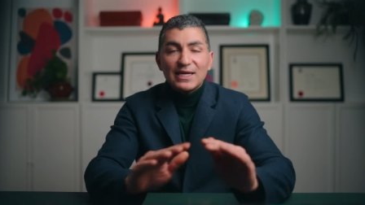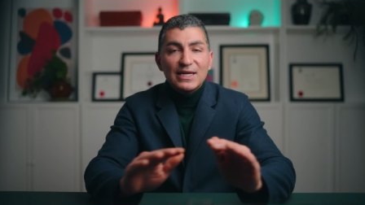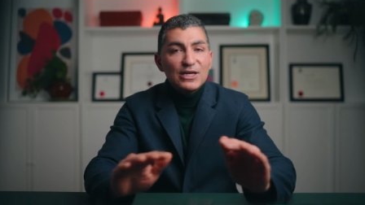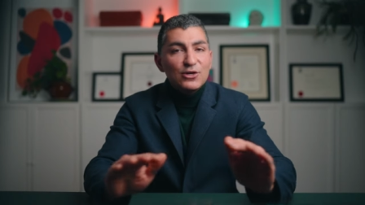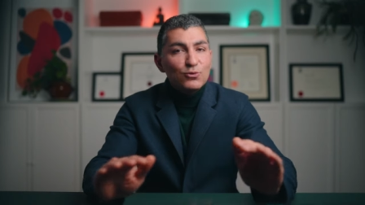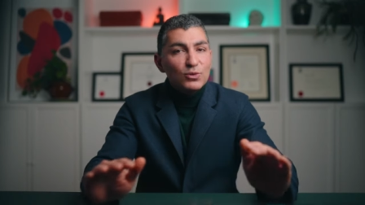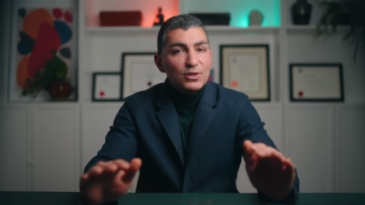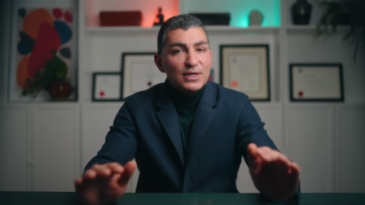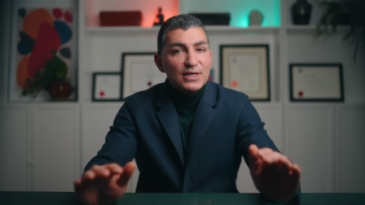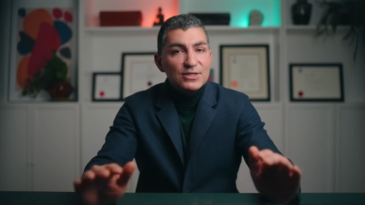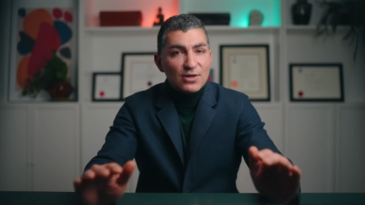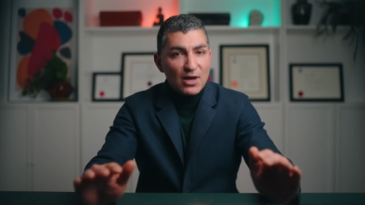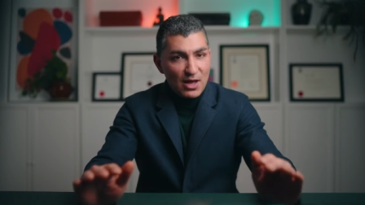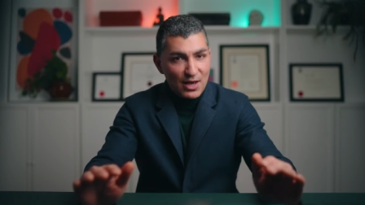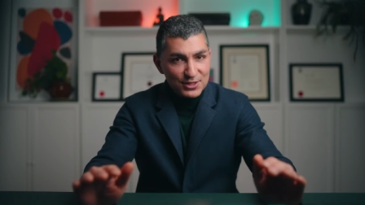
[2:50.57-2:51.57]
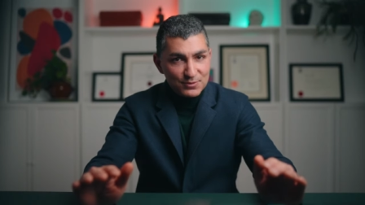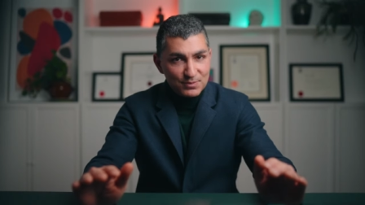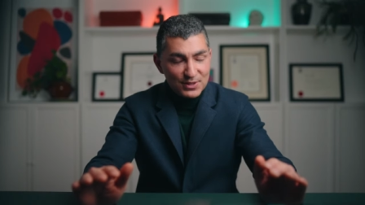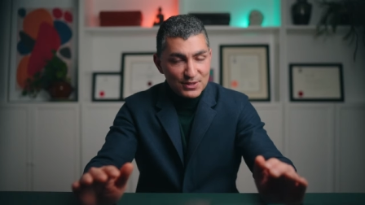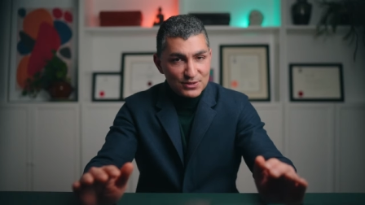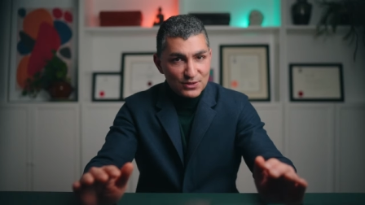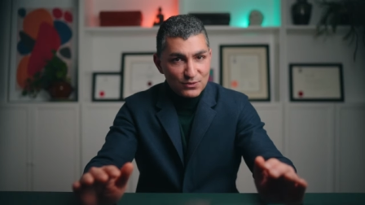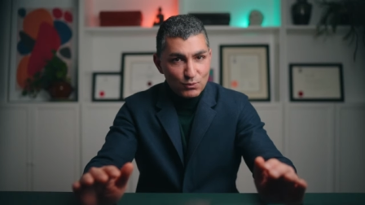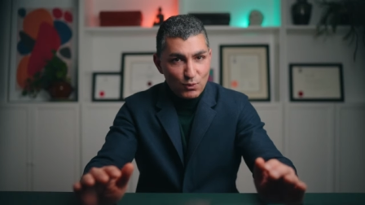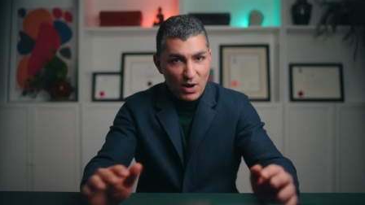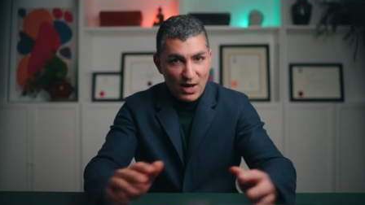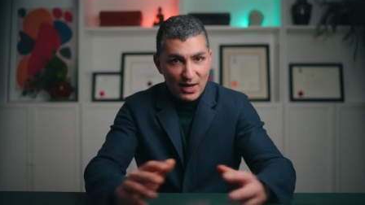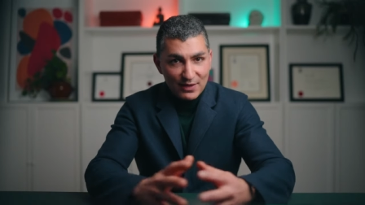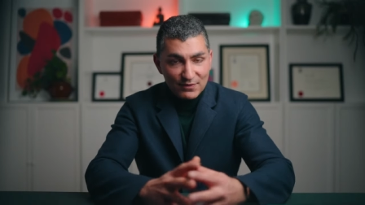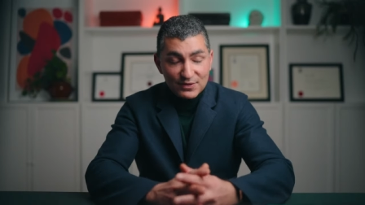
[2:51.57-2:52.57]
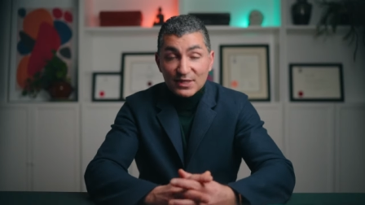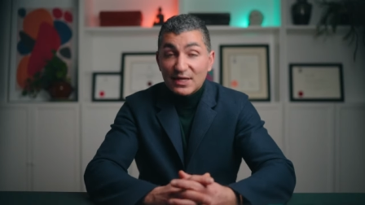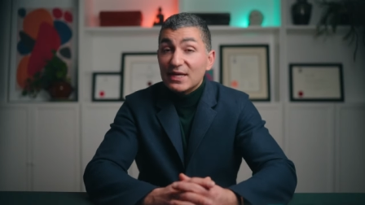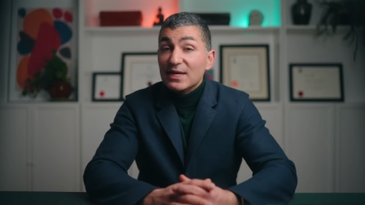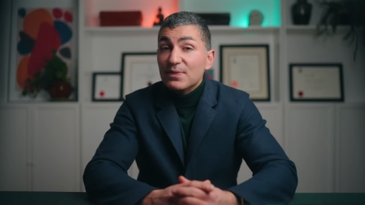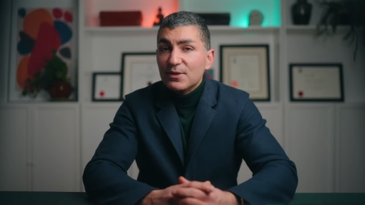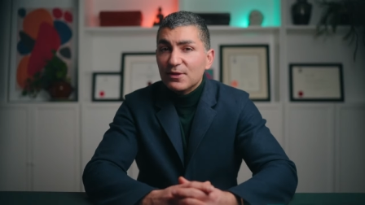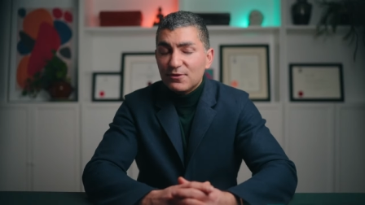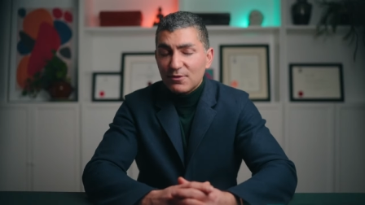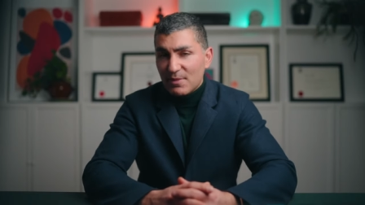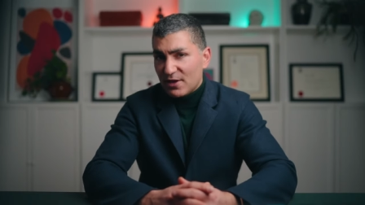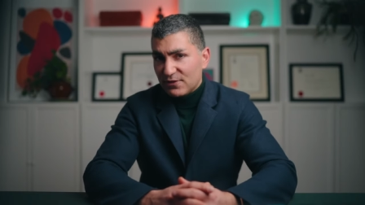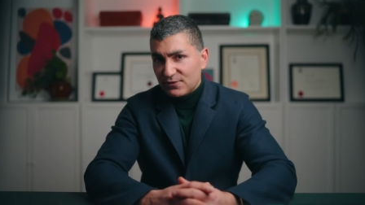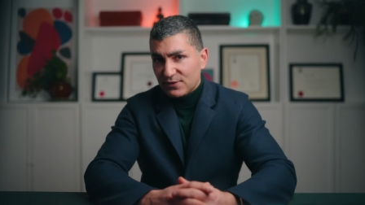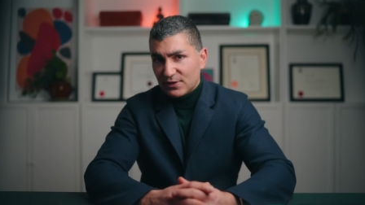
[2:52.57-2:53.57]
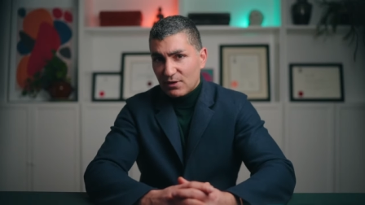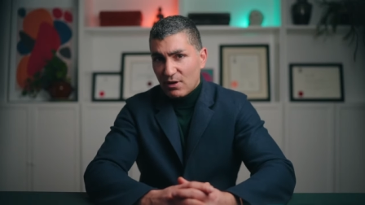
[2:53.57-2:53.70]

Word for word: equally to husbands and wives in the domestic